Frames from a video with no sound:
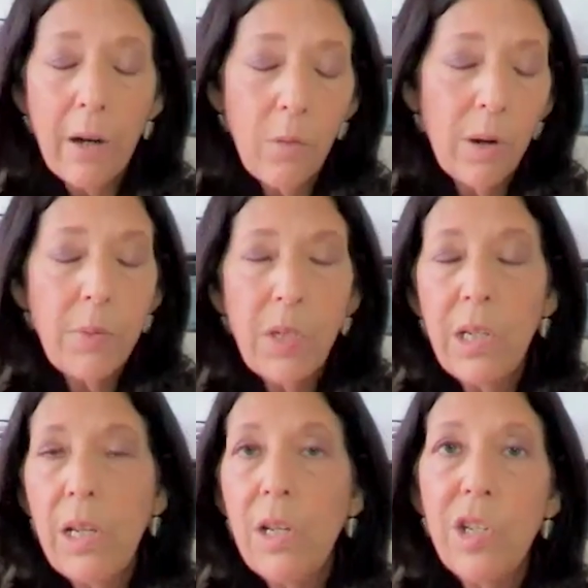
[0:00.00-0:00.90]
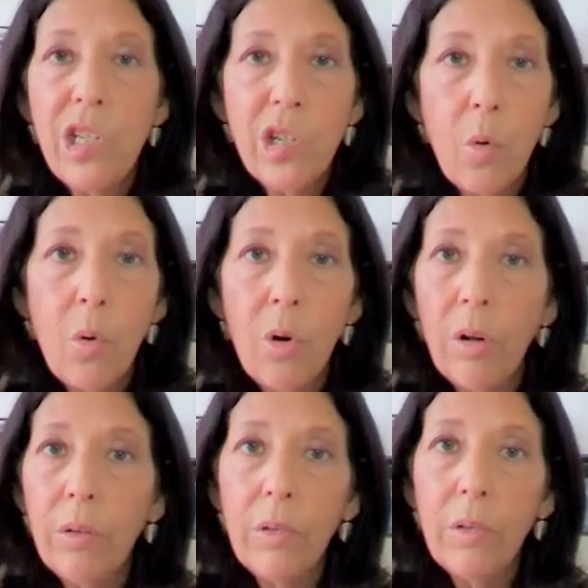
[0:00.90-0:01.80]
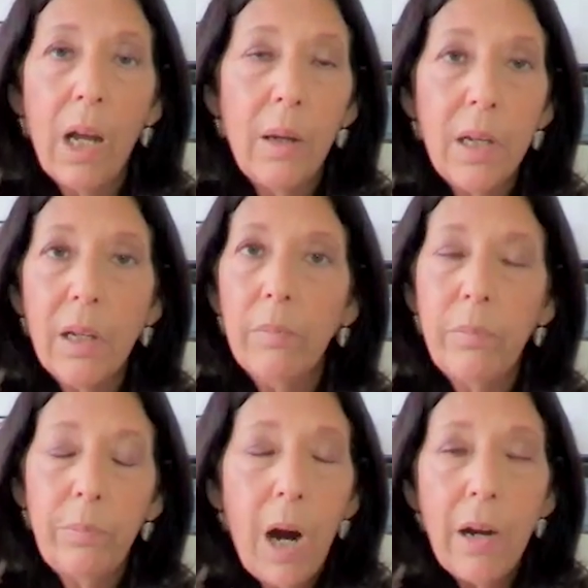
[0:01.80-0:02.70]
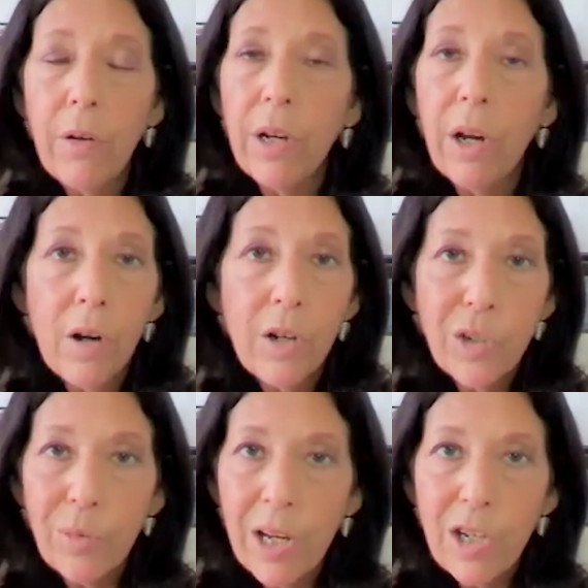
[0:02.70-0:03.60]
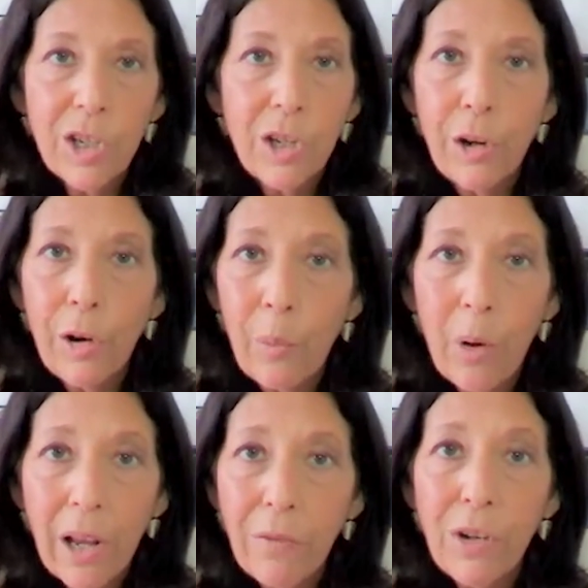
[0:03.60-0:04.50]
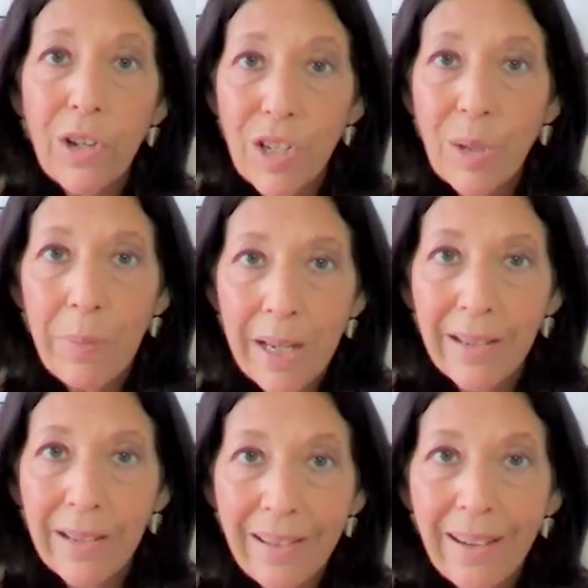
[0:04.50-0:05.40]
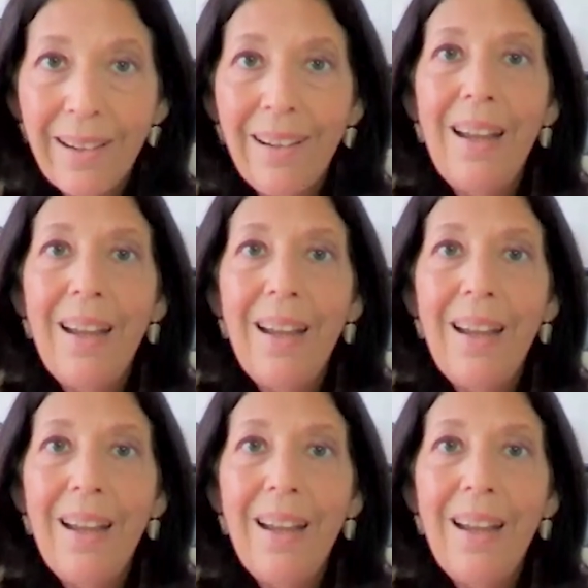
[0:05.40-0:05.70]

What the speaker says: bankruptcies or prior incarceration or whatever it's been.